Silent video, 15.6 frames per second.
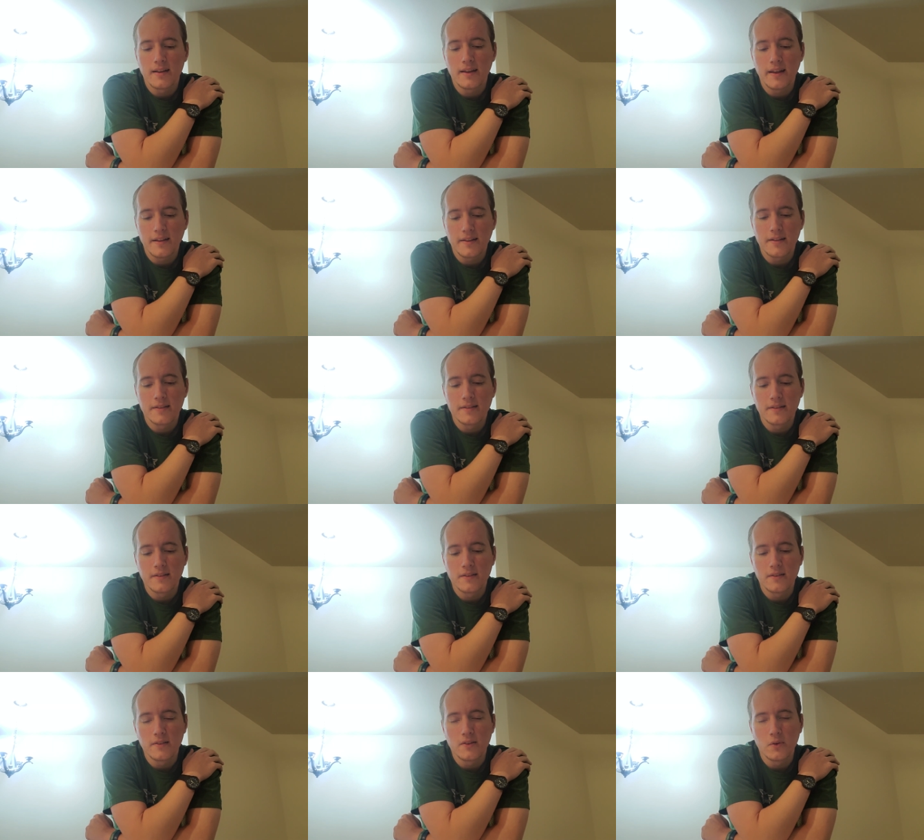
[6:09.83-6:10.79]

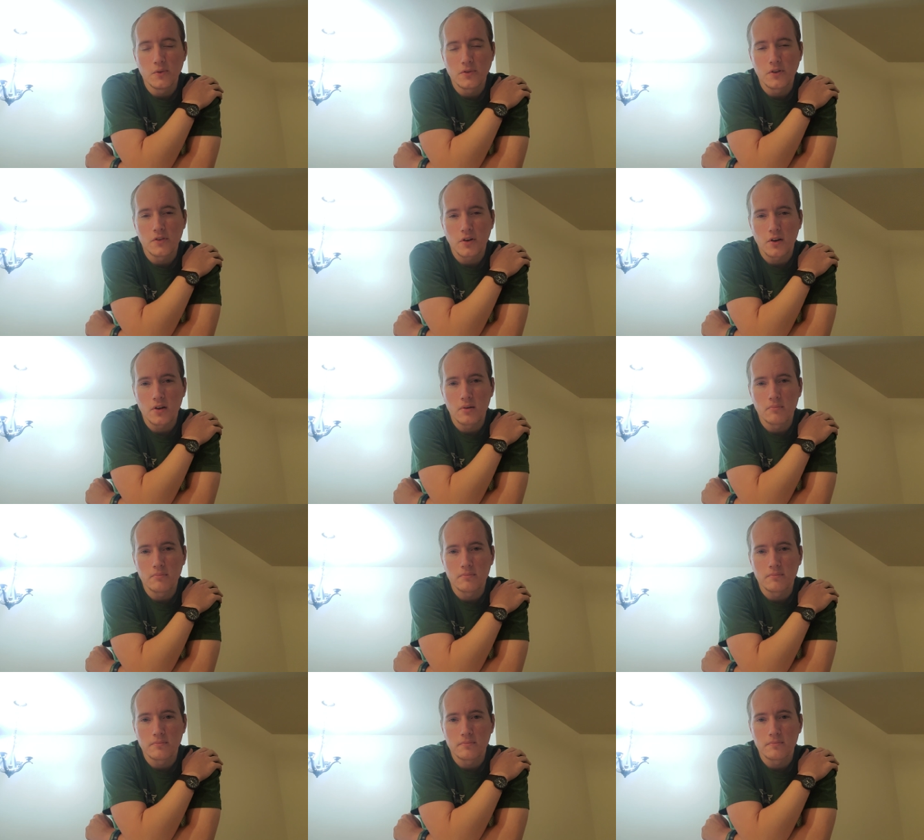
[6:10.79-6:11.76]
Ethan used the
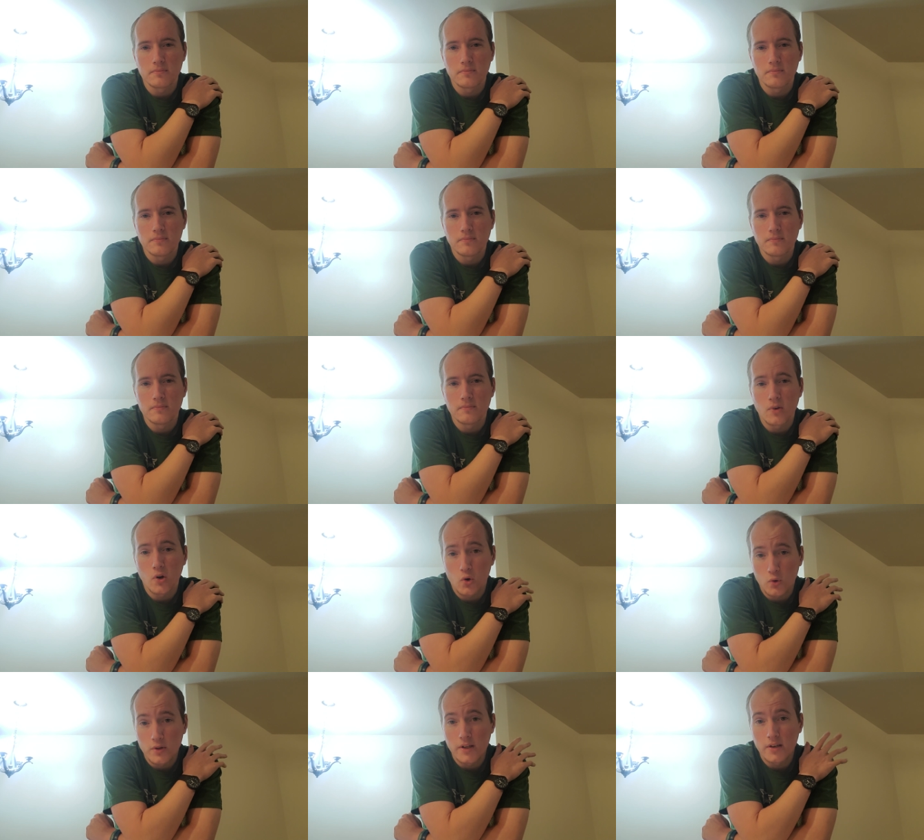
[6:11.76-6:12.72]
term
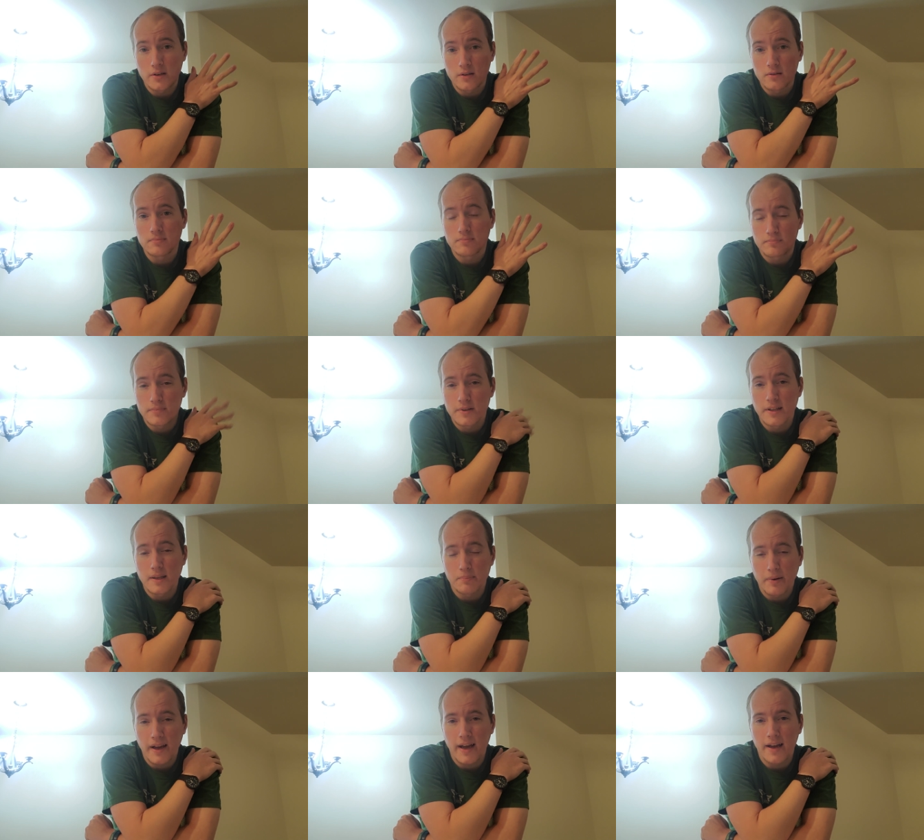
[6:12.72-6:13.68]
earlier in the
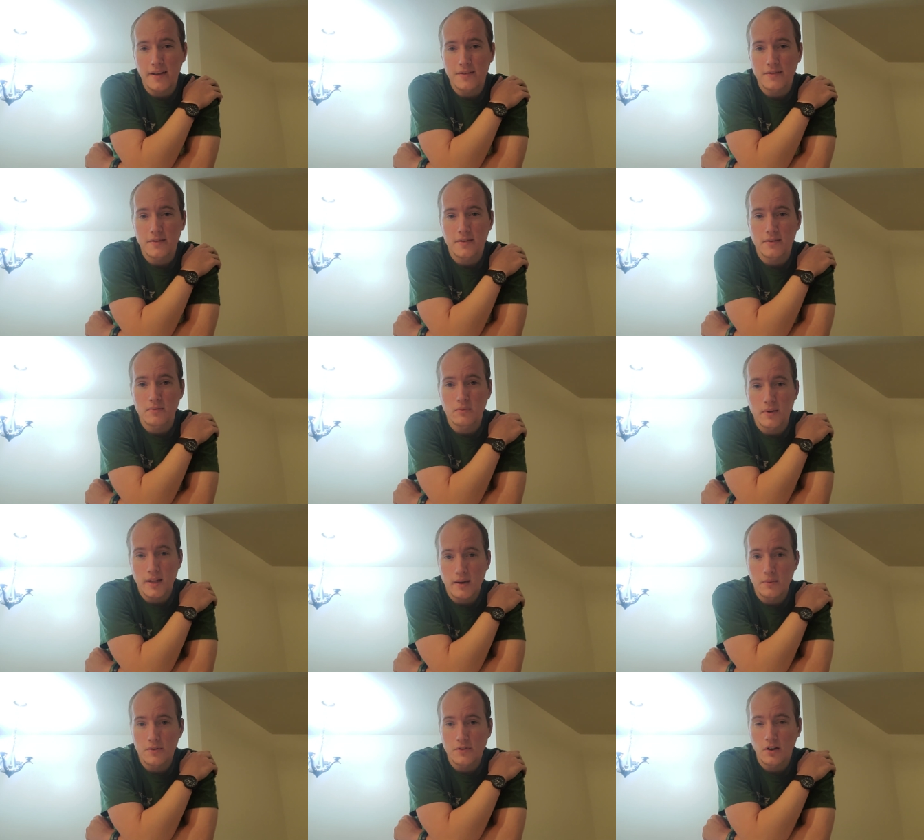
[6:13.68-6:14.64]
past when
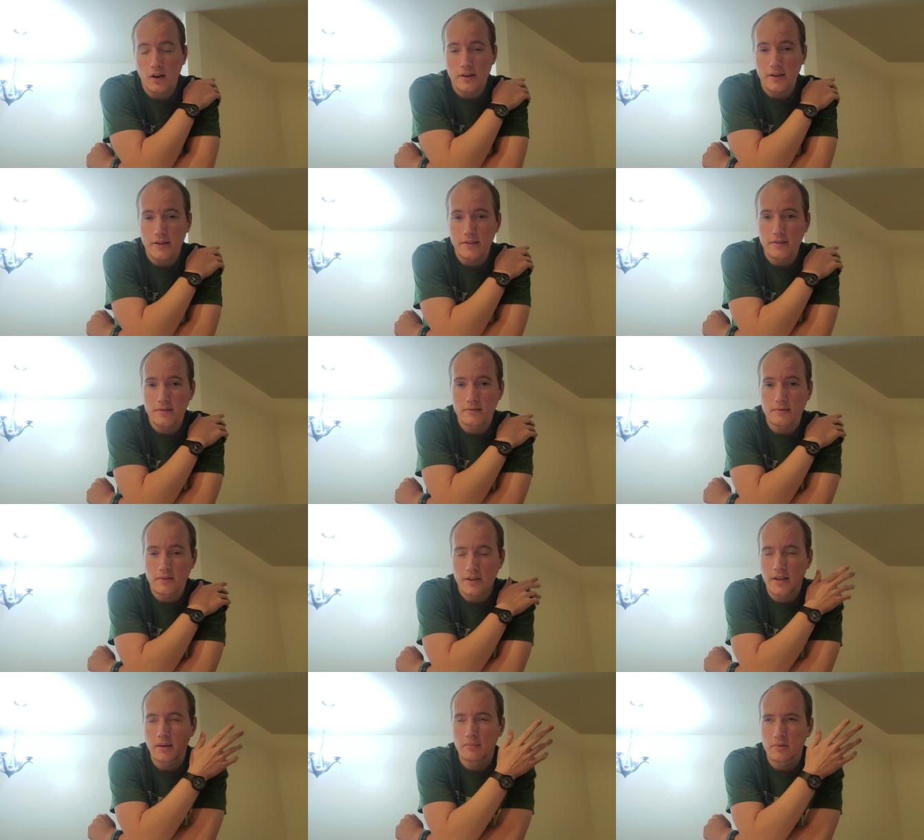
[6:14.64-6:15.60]
I was talking
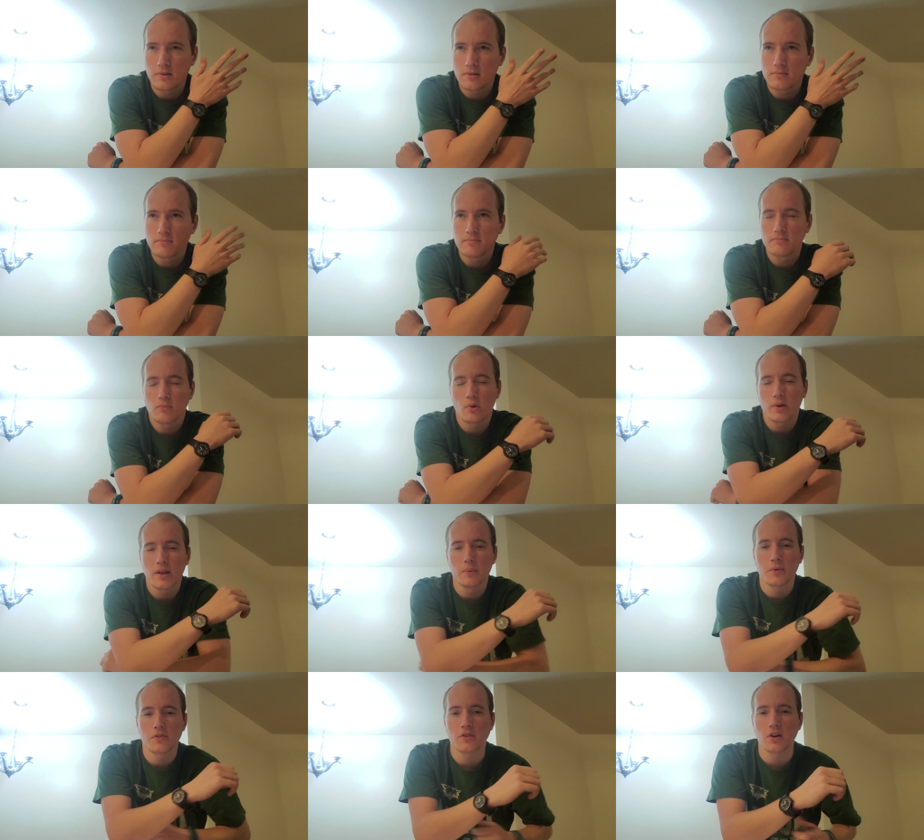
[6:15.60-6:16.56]
to him, or more
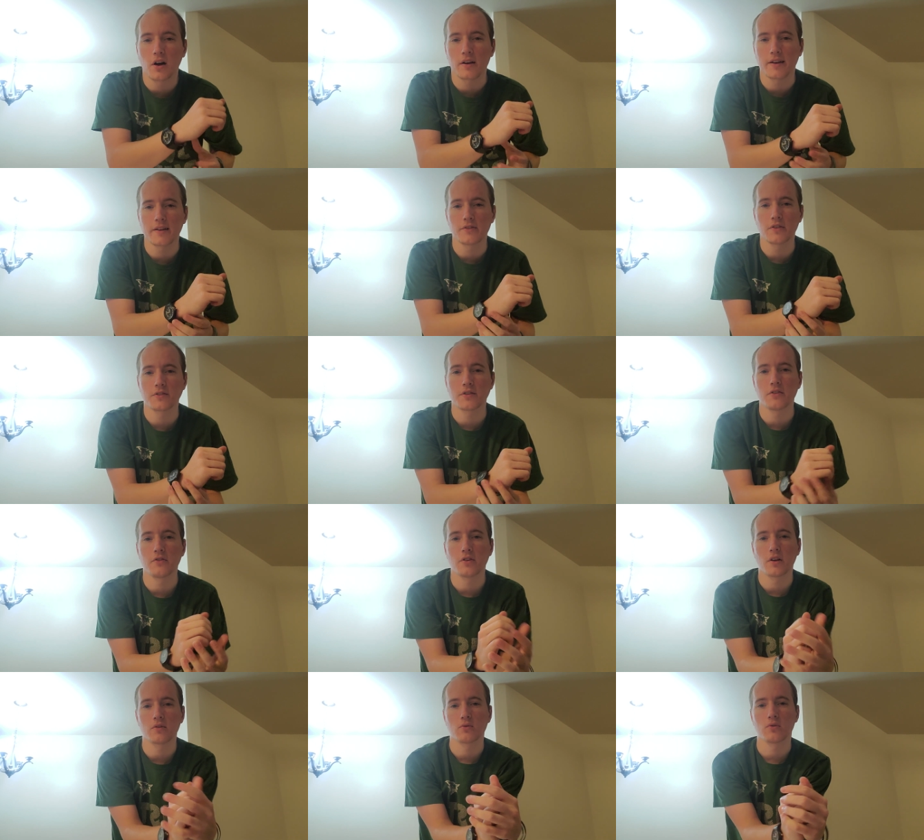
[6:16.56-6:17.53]
he was talking just in
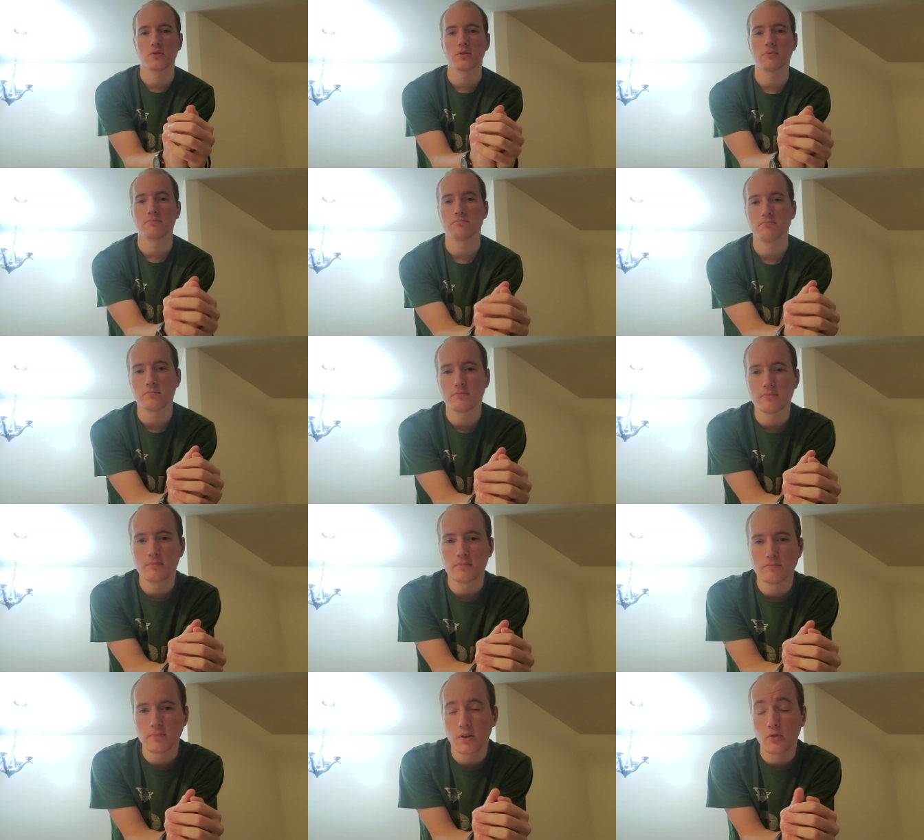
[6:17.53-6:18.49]
general,
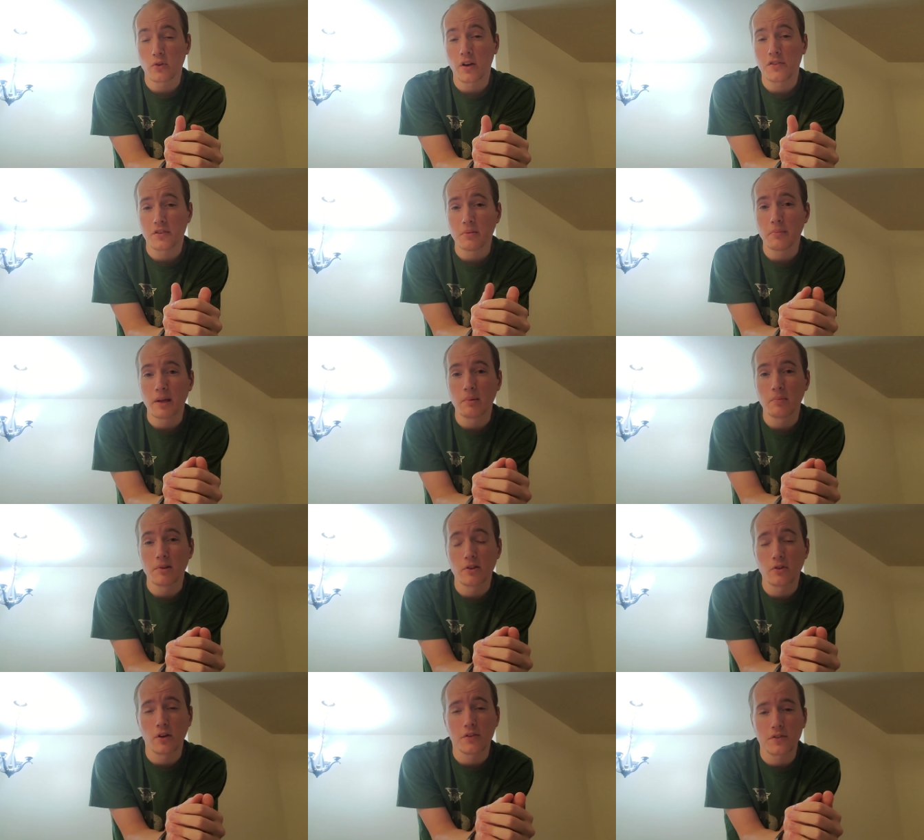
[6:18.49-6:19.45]
addressed to me, but
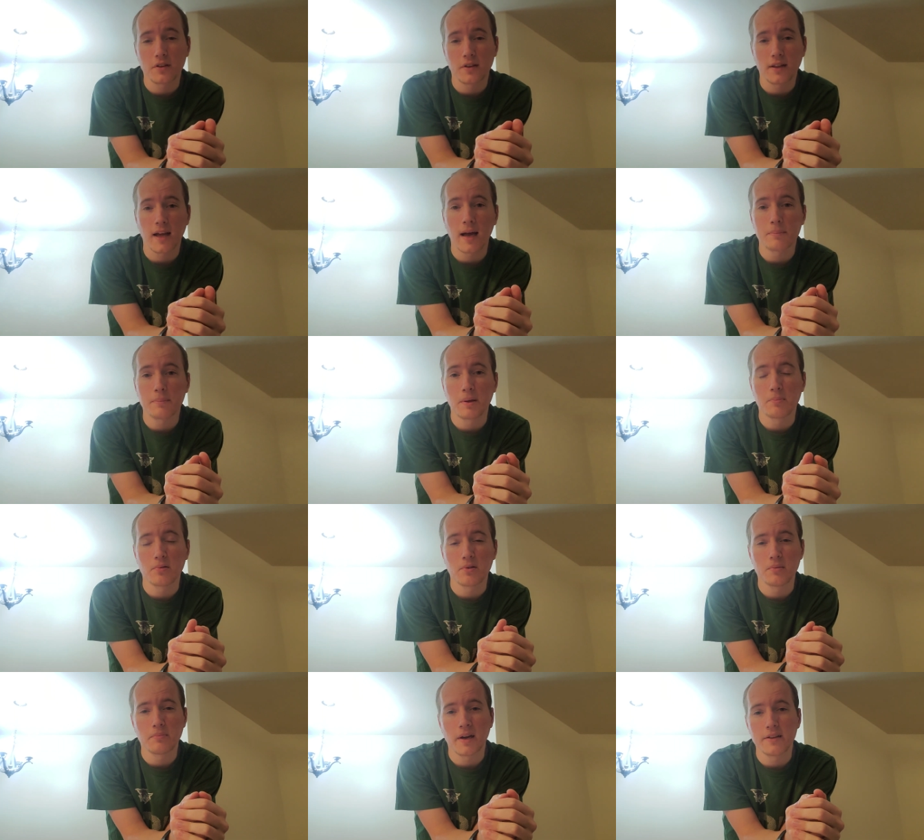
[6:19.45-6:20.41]
addressed to a lot of
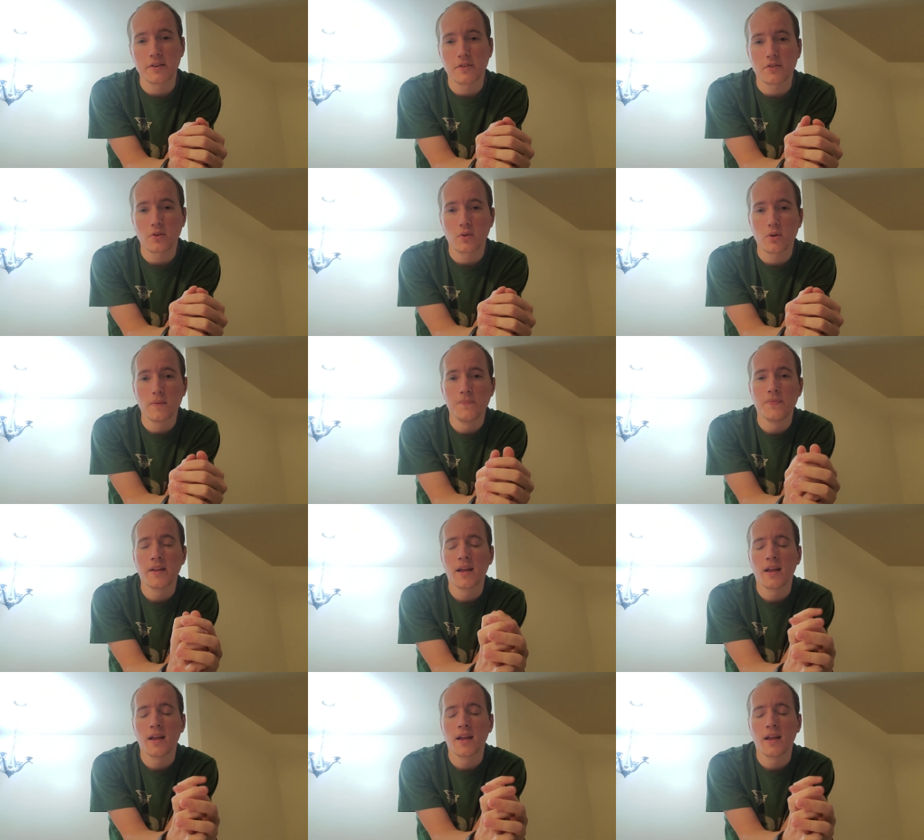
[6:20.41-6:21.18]
people in my Discord.